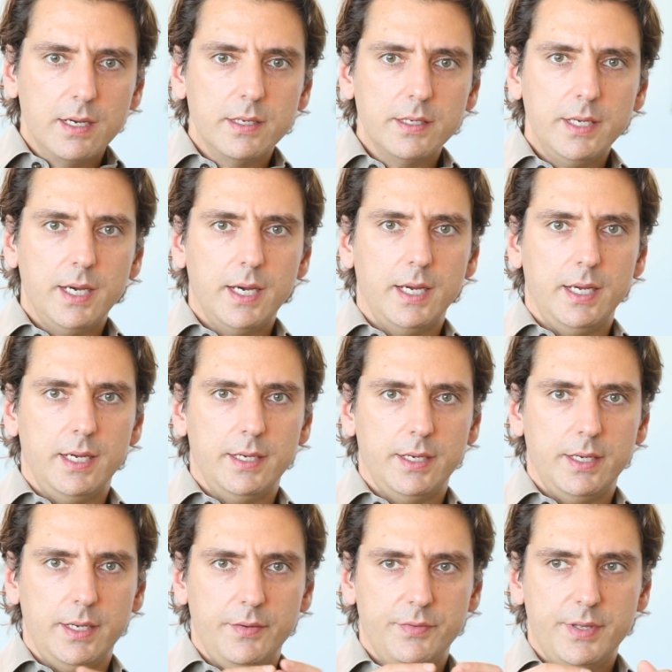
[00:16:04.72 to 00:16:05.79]
Yeah.
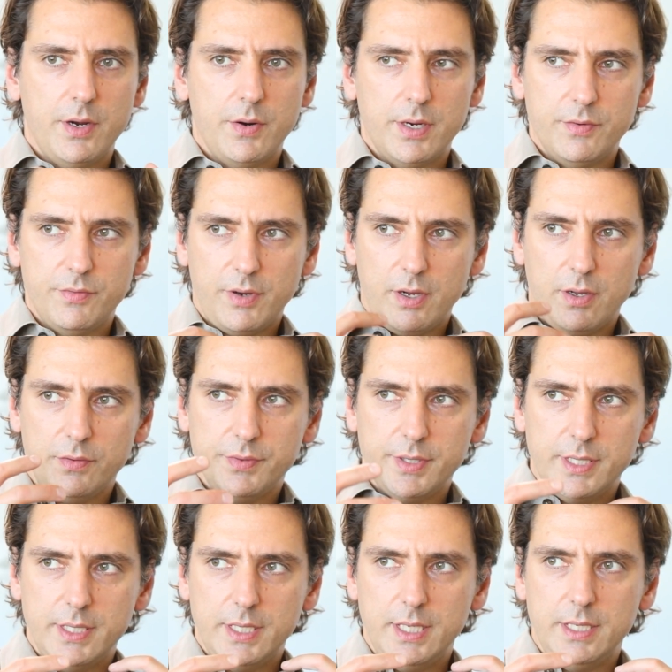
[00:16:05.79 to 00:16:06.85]
If they're involved
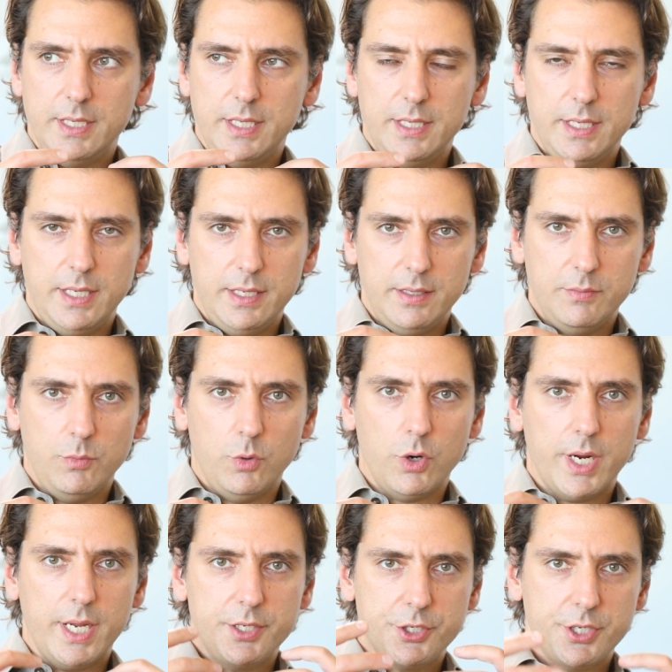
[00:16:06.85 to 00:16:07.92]
in
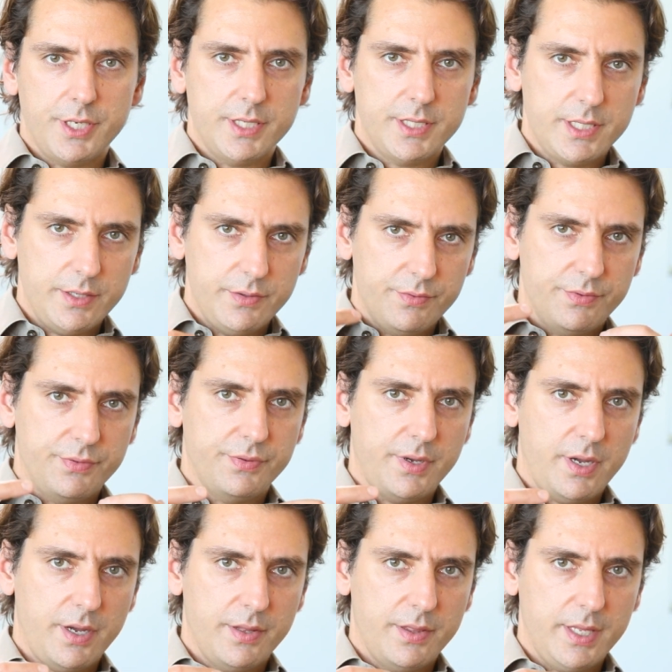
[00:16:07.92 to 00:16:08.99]
more educative
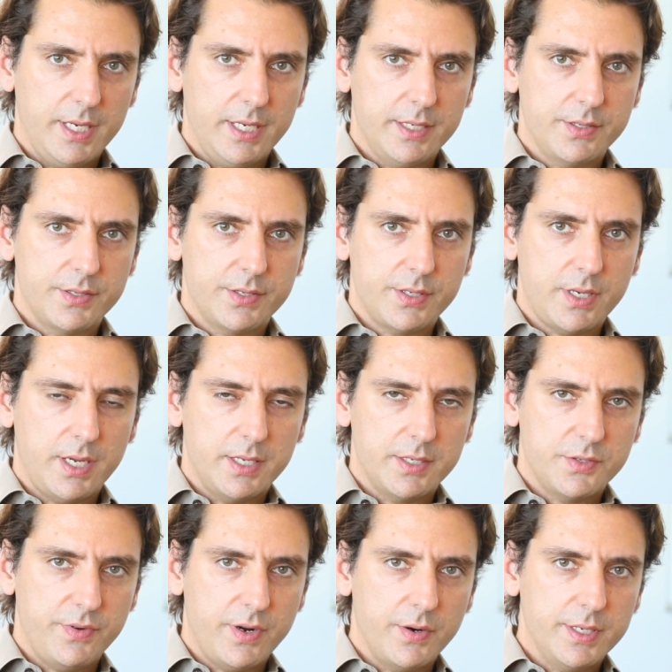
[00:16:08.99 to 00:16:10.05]
things,
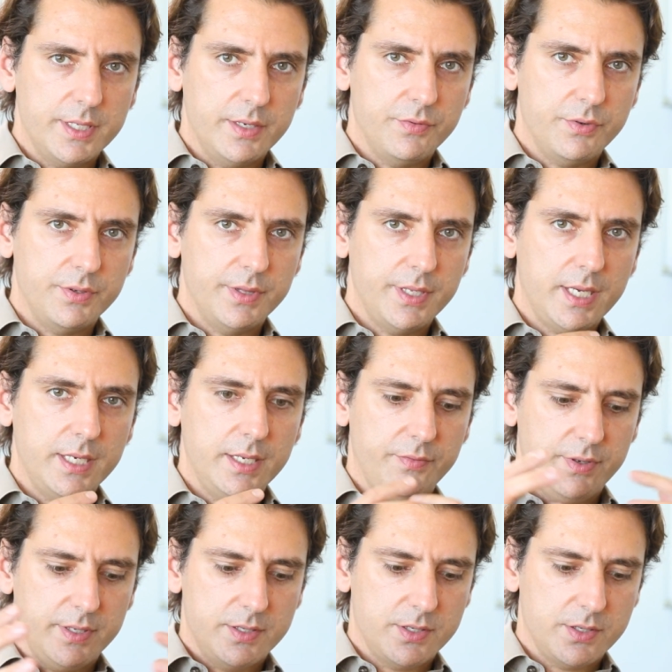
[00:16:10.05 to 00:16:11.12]
it's very different than
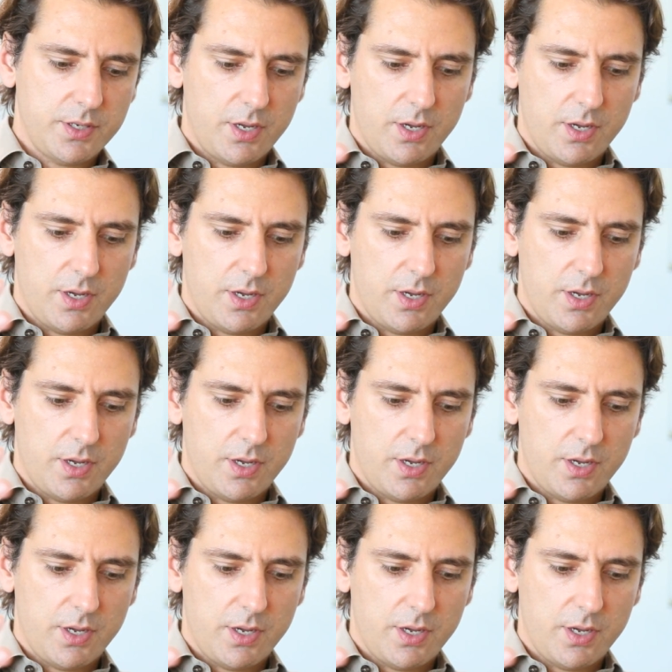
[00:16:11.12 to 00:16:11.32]
if it's